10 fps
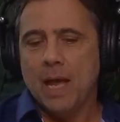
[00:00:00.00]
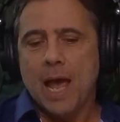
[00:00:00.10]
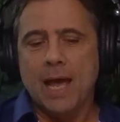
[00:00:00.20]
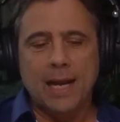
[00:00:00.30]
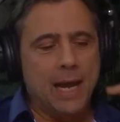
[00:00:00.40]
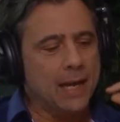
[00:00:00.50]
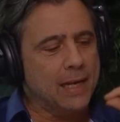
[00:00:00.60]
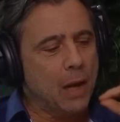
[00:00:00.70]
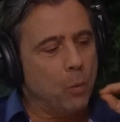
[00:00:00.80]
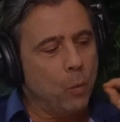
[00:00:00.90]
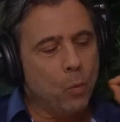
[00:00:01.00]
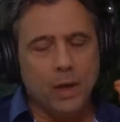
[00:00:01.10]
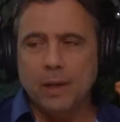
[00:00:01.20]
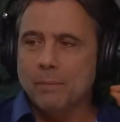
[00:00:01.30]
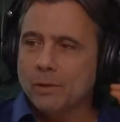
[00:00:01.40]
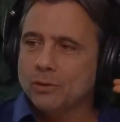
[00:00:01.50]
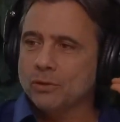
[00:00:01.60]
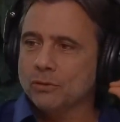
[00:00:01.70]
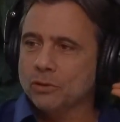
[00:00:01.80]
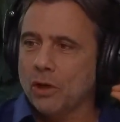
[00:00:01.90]
and I had not one
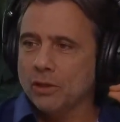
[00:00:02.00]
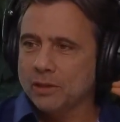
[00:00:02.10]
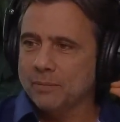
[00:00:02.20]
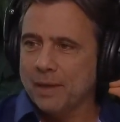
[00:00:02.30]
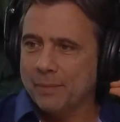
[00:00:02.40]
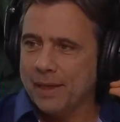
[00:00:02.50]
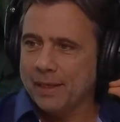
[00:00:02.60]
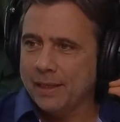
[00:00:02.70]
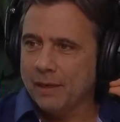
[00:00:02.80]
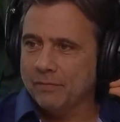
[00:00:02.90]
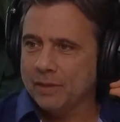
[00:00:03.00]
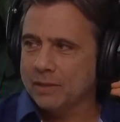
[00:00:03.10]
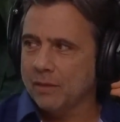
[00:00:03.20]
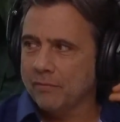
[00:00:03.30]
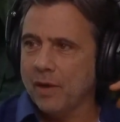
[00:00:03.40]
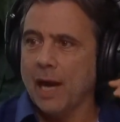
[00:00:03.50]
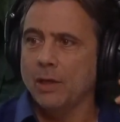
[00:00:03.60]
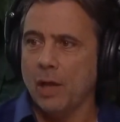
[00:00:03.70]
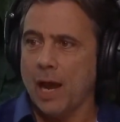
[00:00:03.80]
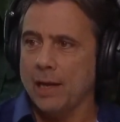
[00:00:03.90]
emotional charge in my body of discomfort.
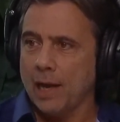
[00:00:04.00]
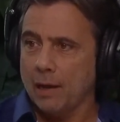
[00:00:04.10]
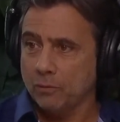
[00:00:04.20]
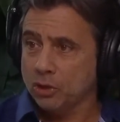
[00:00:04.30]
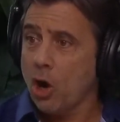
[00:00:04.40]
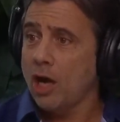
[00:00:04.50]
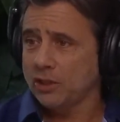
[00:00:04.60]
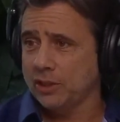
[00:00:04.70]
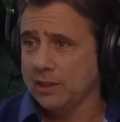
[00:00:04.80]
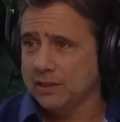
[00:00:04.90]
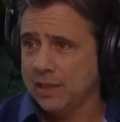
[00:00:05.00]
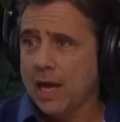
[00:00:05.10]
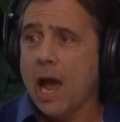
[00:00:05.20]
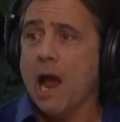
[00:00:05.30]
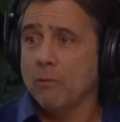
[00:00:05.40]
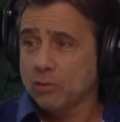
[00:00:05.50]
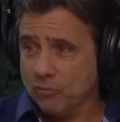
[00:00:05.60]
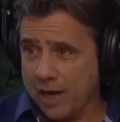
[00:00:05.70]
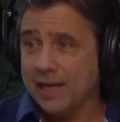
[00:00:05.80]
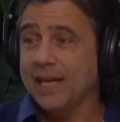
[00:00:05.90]
I was cautious. I was
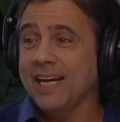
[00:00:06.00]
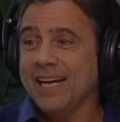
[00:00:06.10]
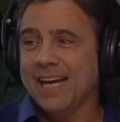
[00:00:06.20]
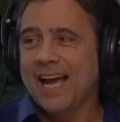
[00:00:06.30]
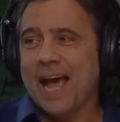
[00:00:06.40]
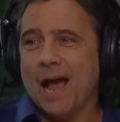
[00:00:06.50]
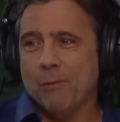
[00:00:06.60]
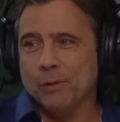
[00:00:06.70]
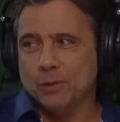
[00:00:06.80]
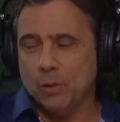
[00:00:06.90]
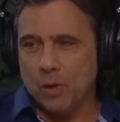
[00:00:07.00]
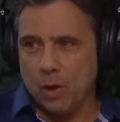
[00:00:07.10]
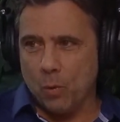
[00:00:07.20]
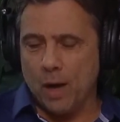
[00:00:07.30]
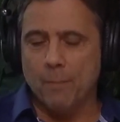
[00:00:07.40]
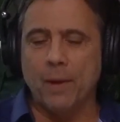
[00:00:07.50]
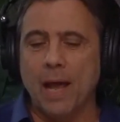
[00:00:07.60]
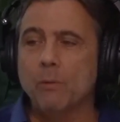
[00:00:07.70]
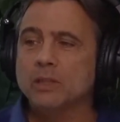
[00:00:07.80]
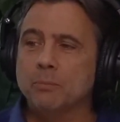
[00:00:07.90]
ready. I was aware, but
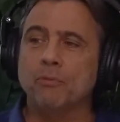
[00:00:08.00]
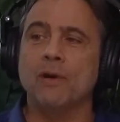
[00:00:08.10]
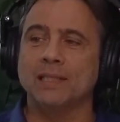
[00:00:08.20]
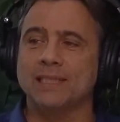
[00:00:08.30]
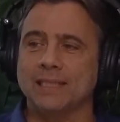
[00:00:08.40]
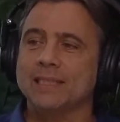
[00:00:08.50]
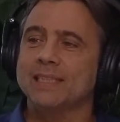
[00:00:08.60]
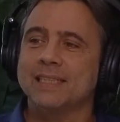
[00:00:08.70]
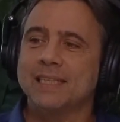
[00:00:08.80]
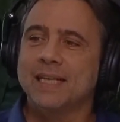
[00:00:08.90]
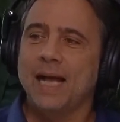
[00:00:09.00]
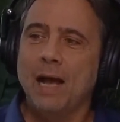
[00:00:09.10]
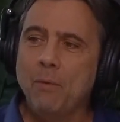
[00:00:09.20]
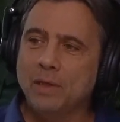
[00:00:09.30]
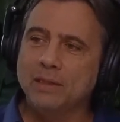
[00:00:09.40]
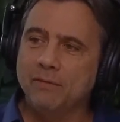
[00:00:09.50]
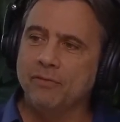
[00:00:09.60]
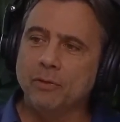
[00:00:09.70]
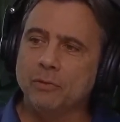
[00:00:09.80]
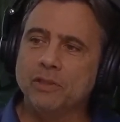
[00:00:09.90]
I was present. I wasn't
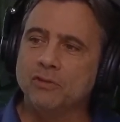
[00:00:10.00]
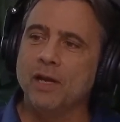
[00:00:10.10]
filled with